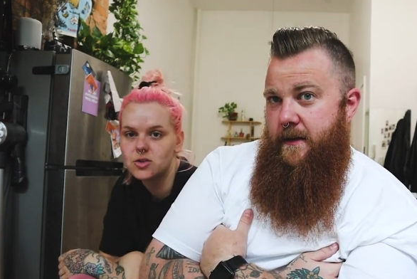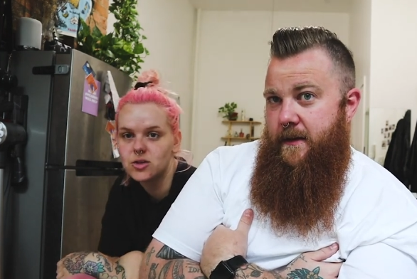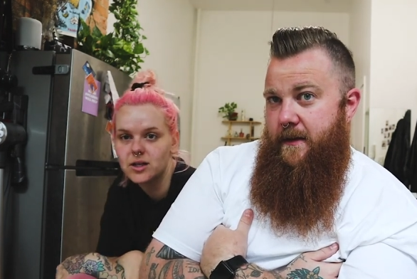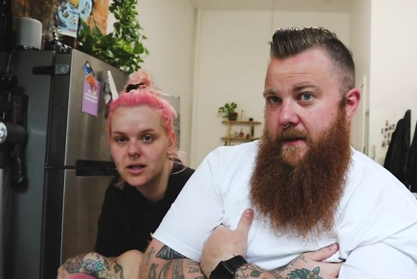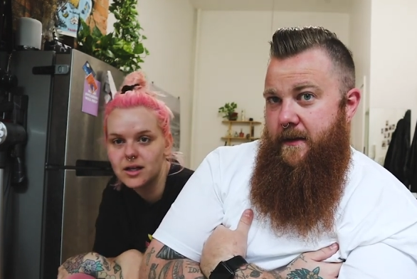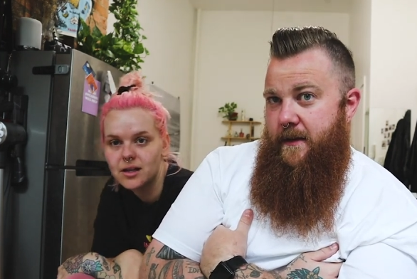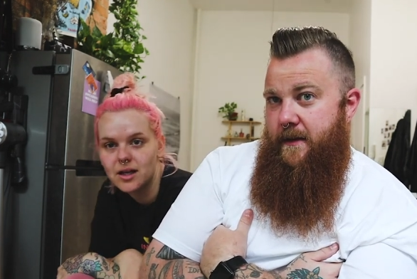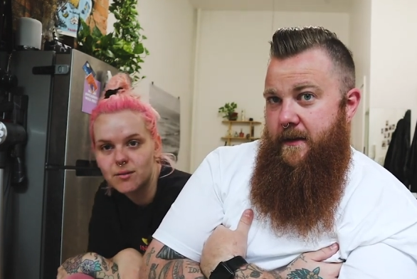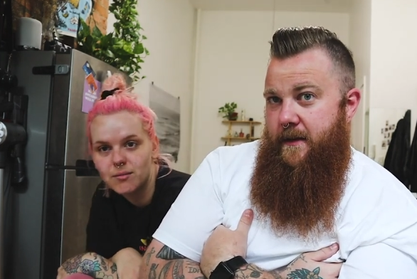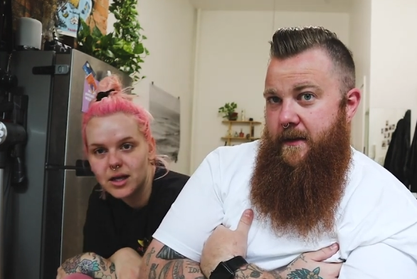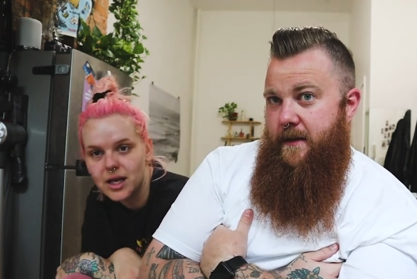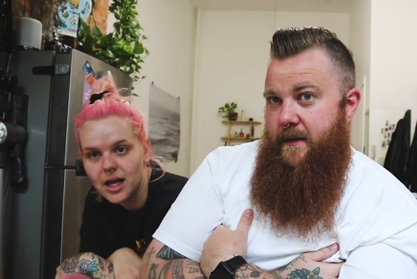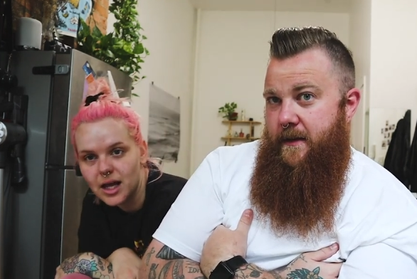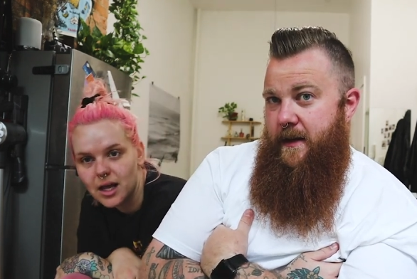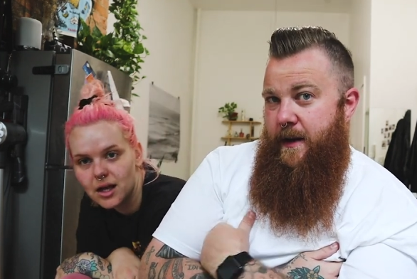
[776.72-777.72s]
Speaker 1: drinking that
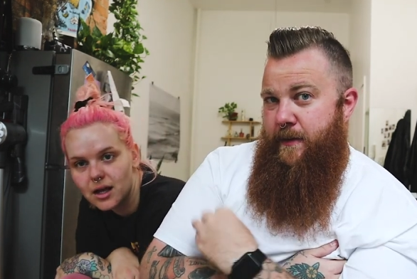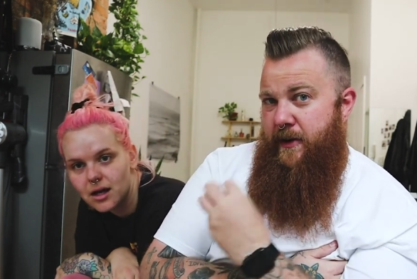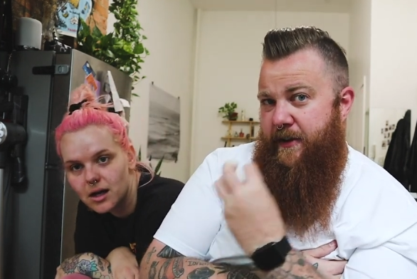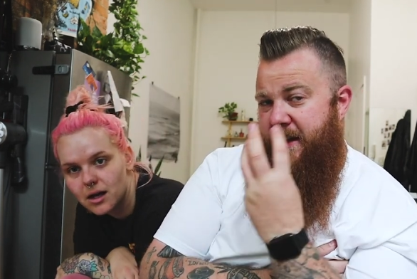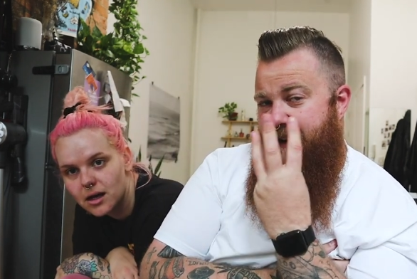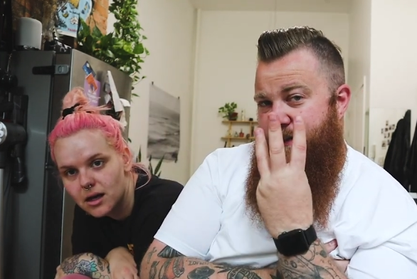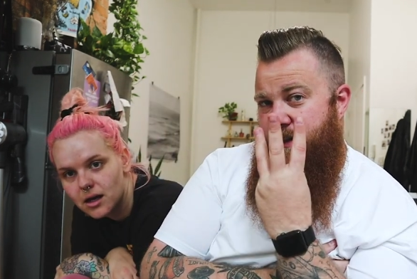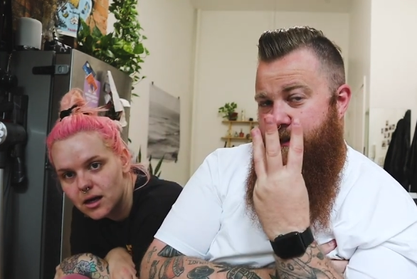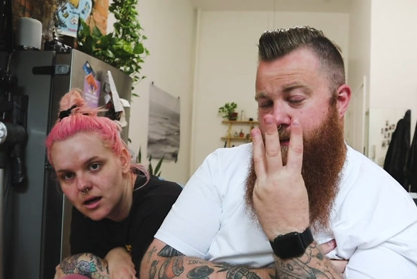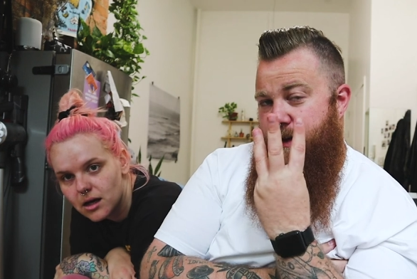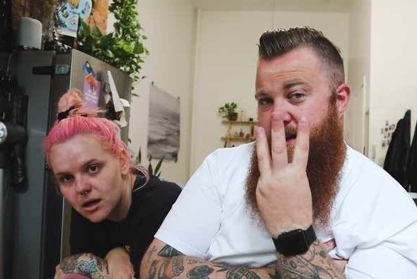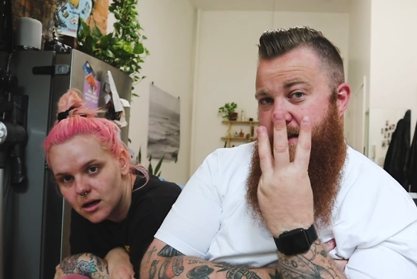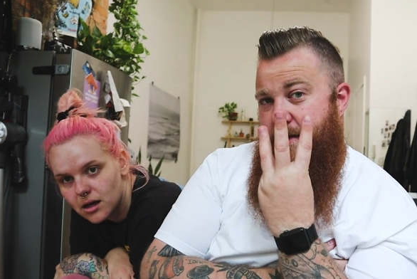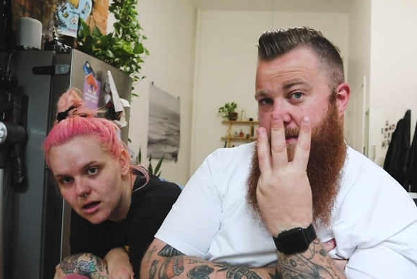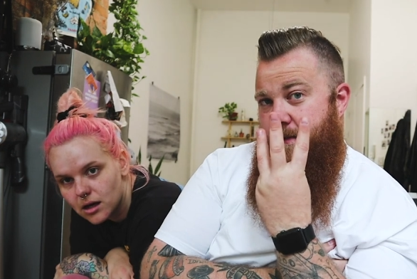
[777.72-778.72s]
many.
Speaker 2: And we're only having
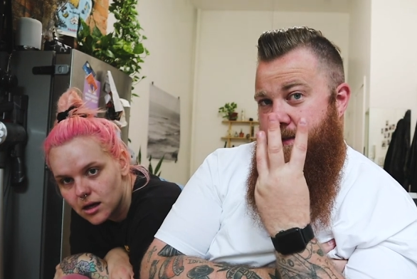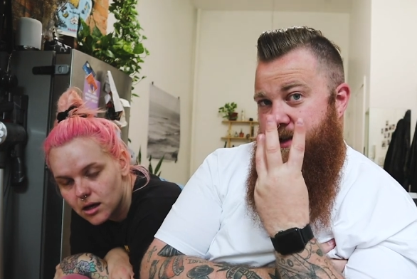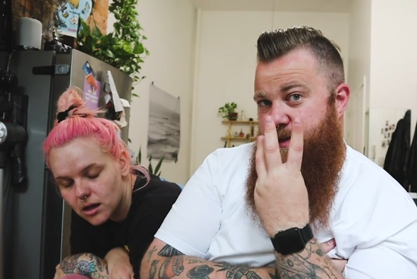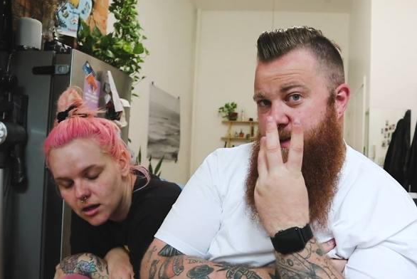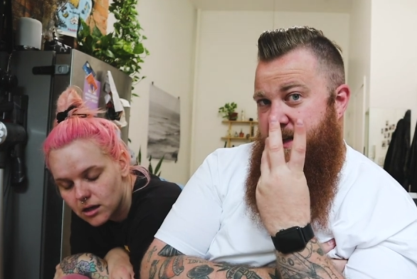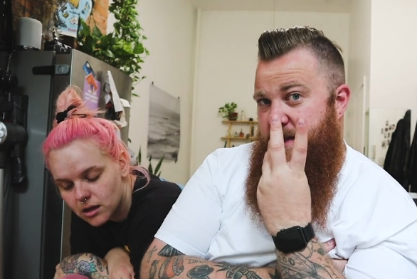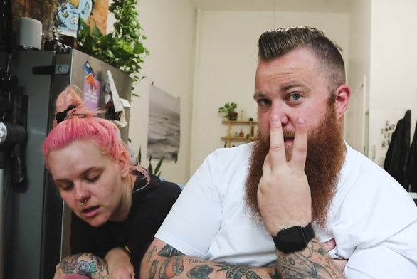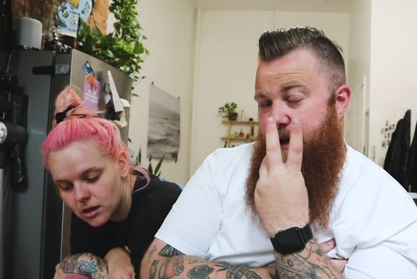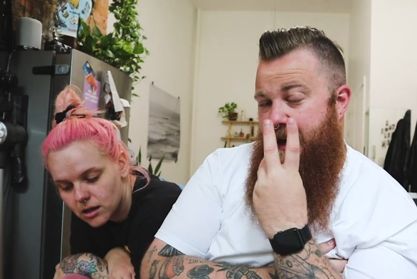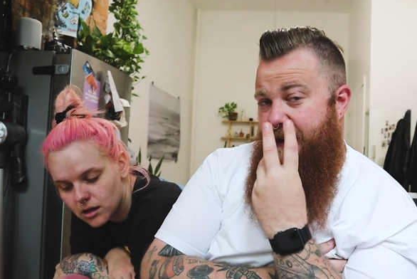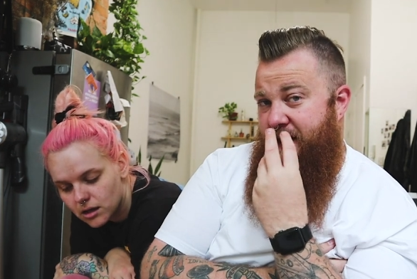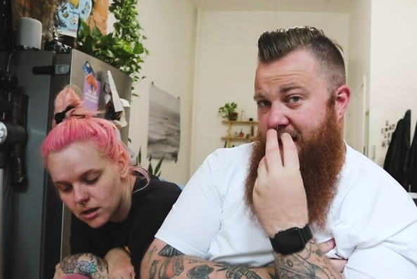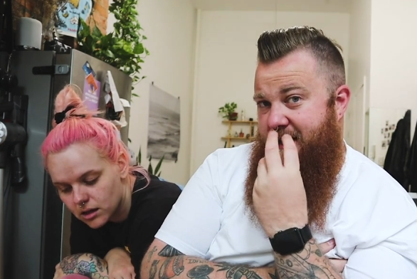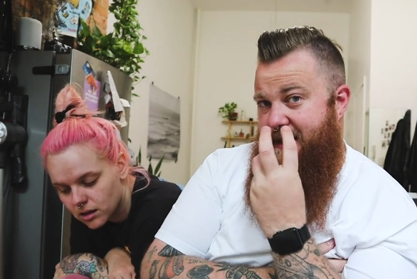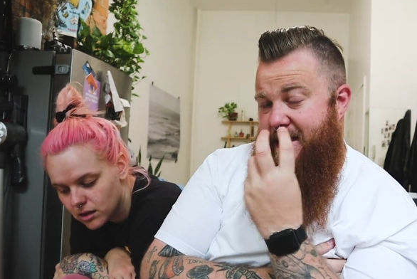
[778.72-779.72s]
3 of them, which means we're
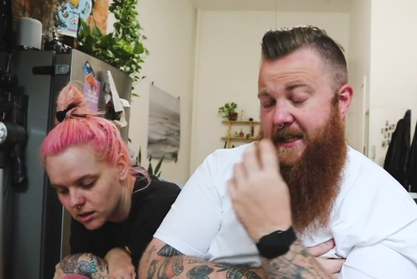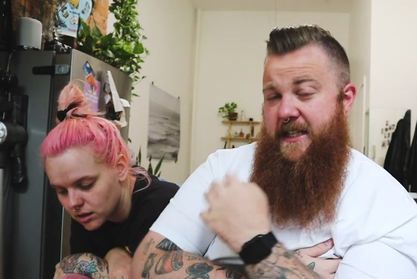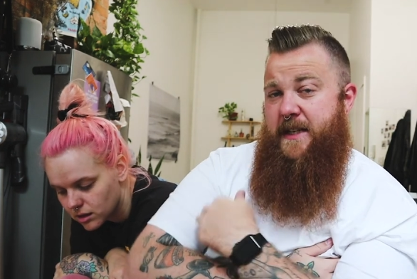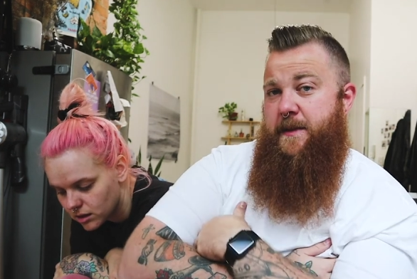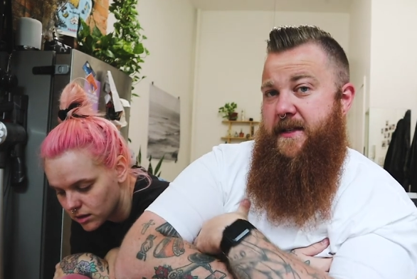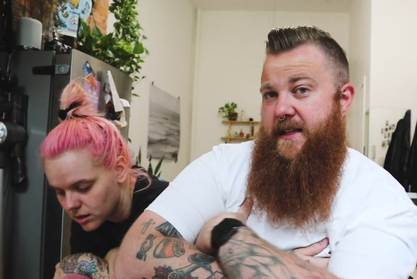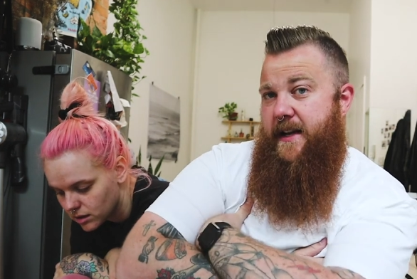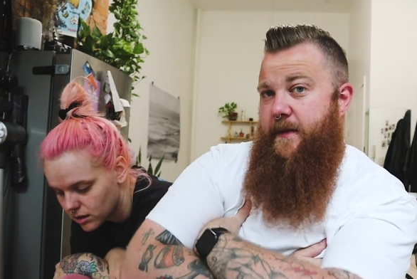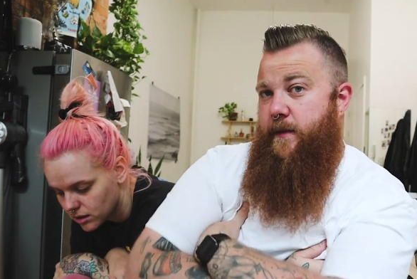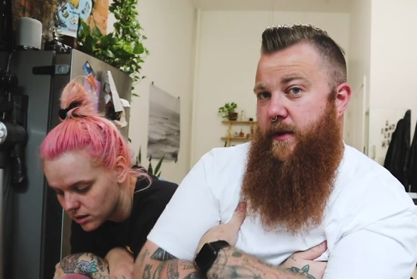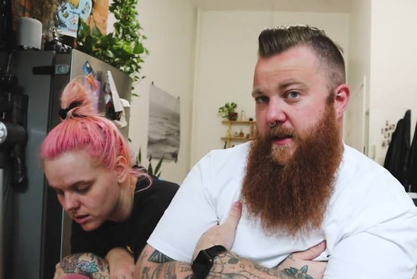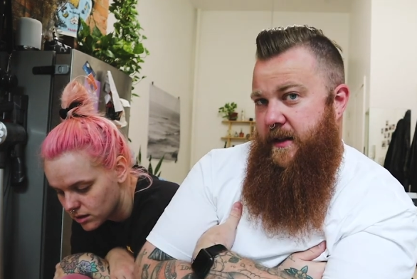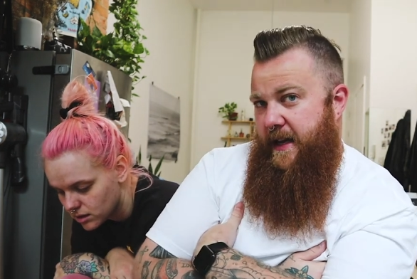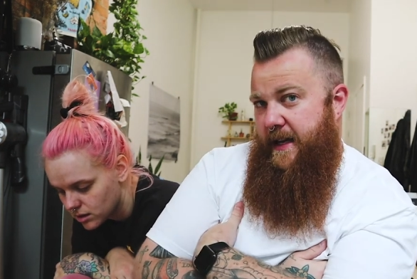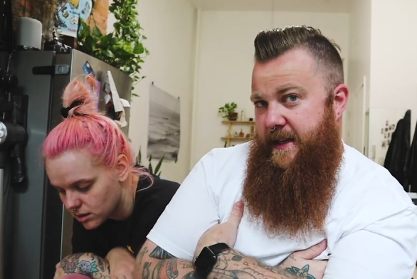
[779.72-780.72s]
having 60%
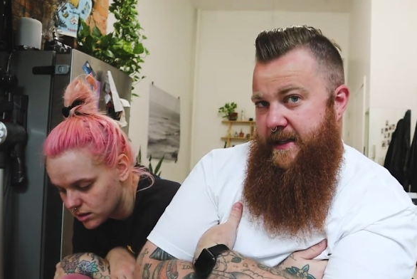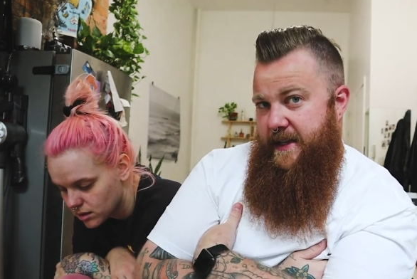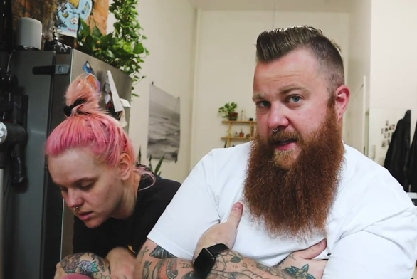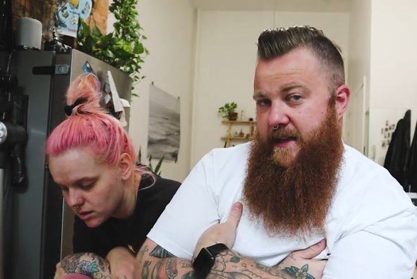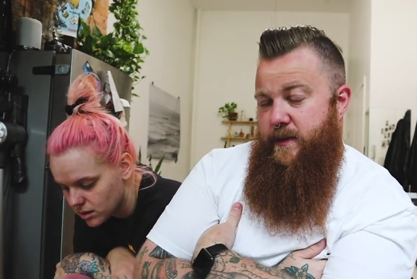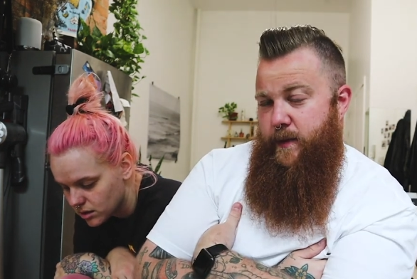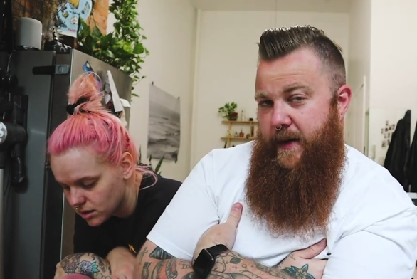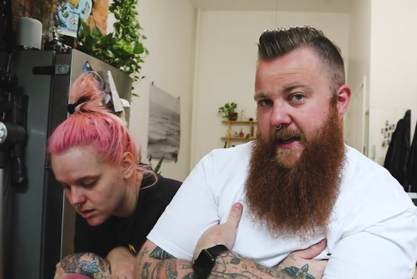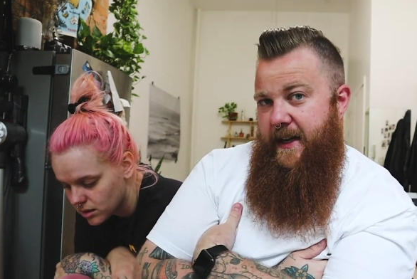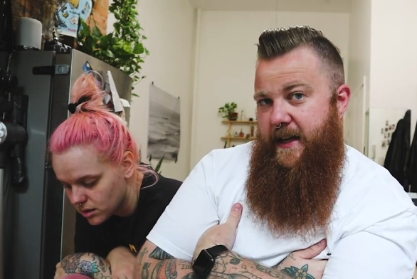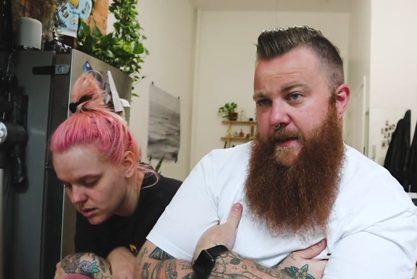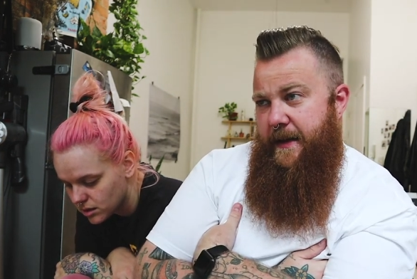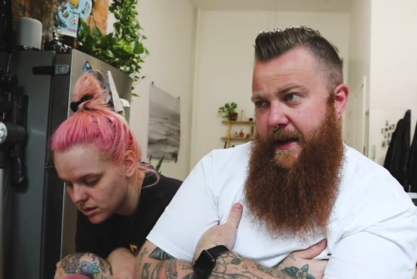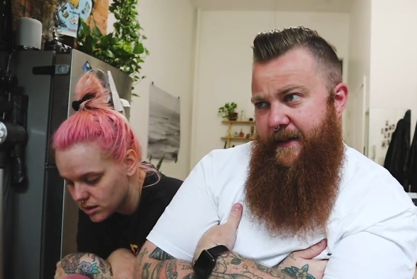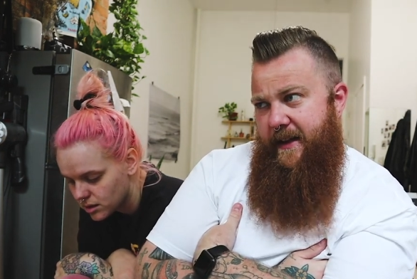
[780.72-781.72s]
of what that says we
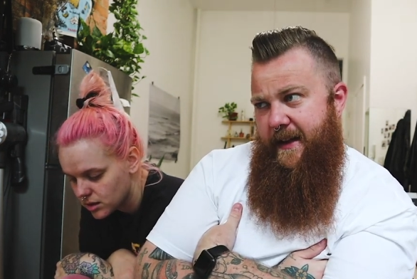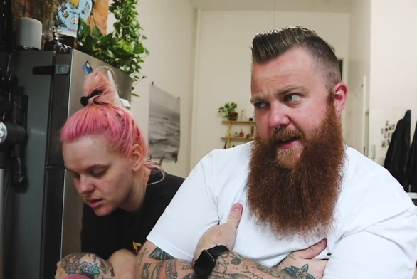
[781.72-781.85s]
need to be having a